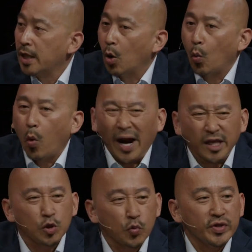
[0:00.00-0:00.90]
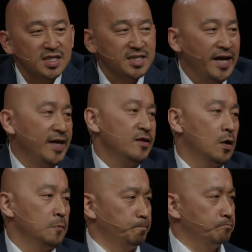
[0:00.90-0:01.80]
Now, why do we say,
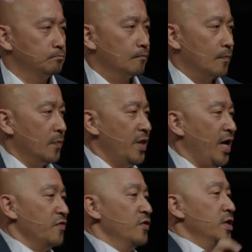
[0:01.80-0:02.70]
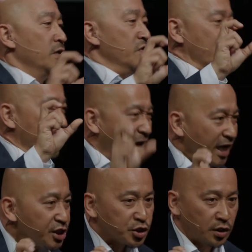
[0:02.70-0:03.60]
though, that the
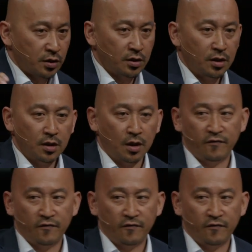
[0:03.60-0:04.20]
nature